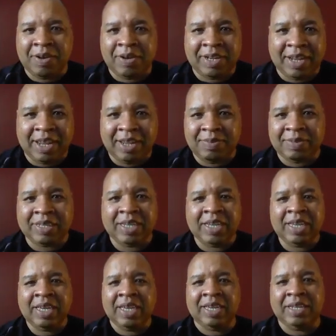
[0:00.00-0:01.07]
paradigms
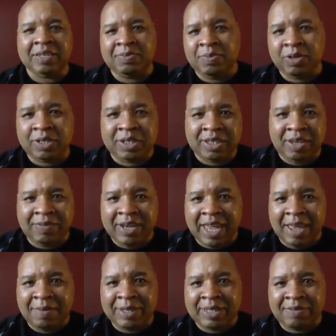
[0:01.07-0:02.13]
in his book, Seven
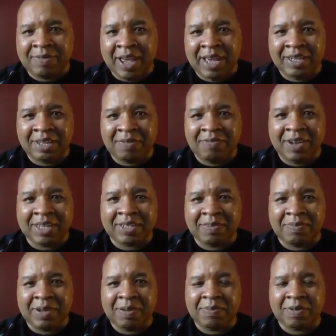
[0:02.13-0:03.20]
Habits of Highly
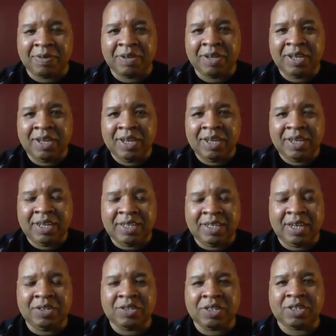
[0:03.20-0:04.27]
Effective People. He
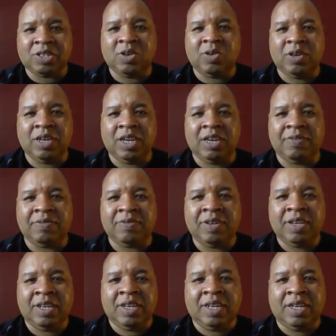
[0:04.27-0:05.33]
tells the story of
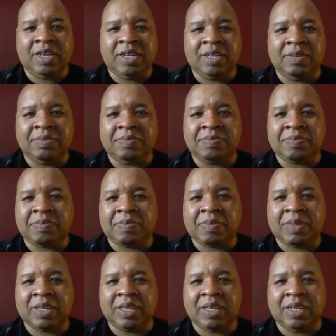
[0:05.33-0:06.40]
um,
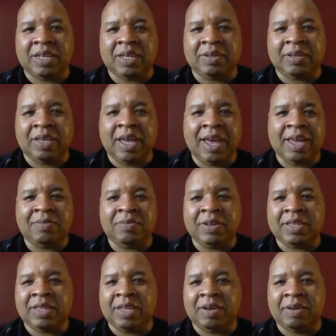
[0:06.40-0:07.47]
a guy
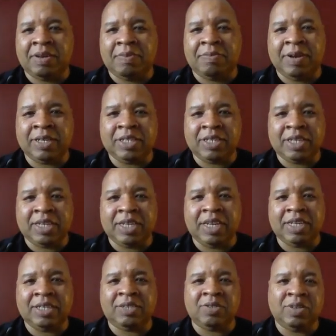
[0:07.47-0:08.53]
with a bunch of
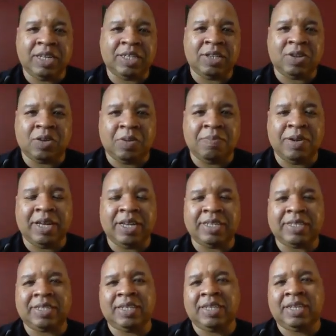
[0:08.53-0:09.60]
kids who gets on a
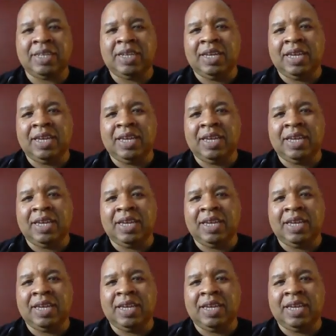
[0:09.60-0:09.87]
bus,